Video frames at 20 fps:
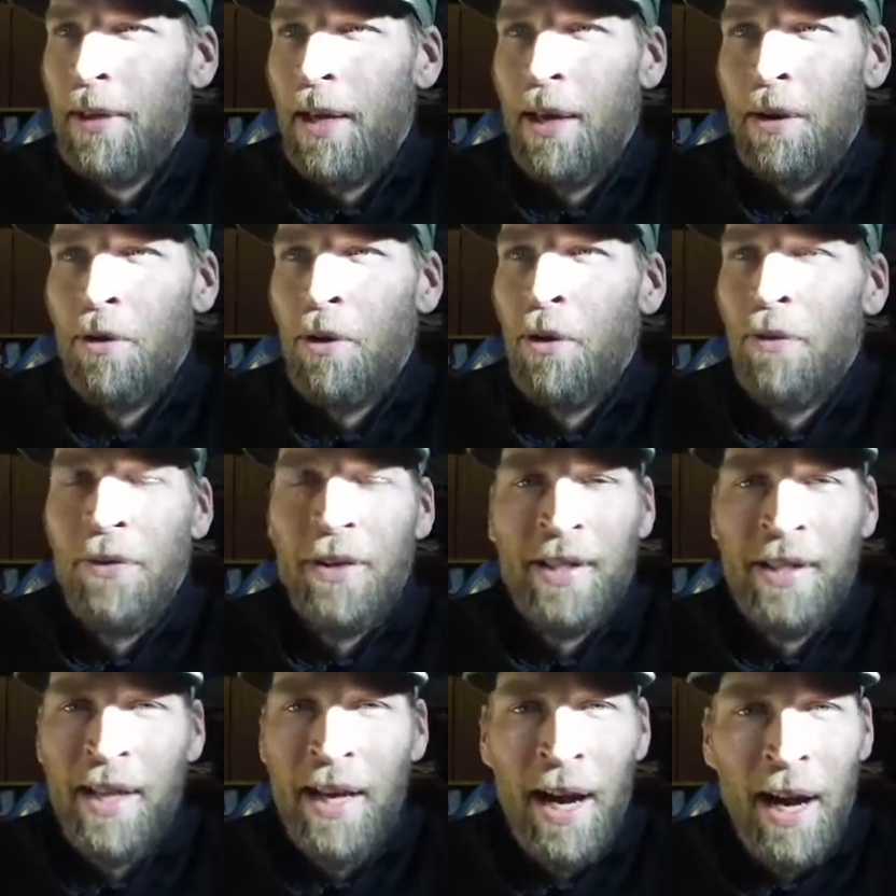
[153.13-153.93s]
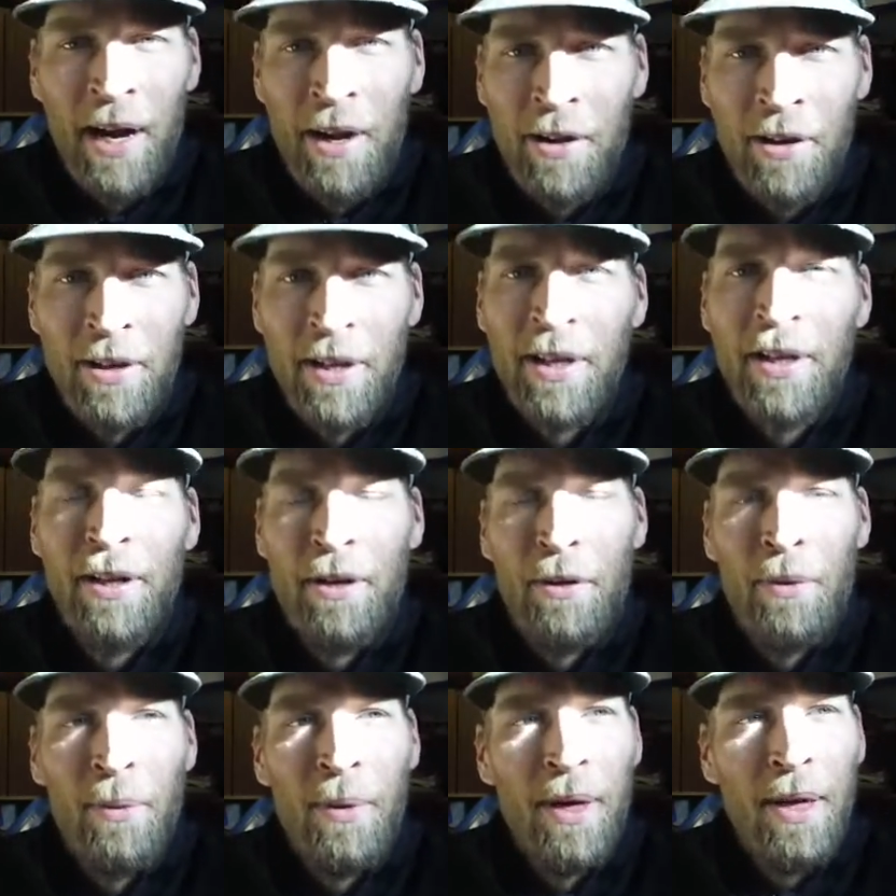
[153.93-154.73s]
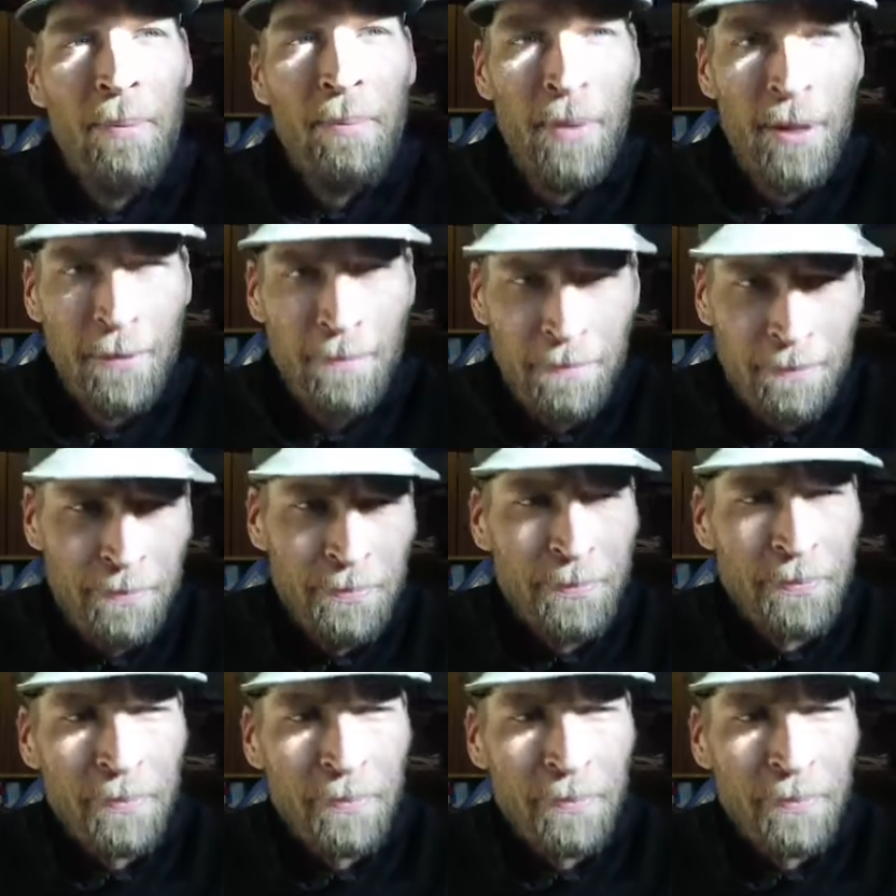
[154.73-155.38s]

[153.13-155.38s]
I don't know if it's the iron in it or what, but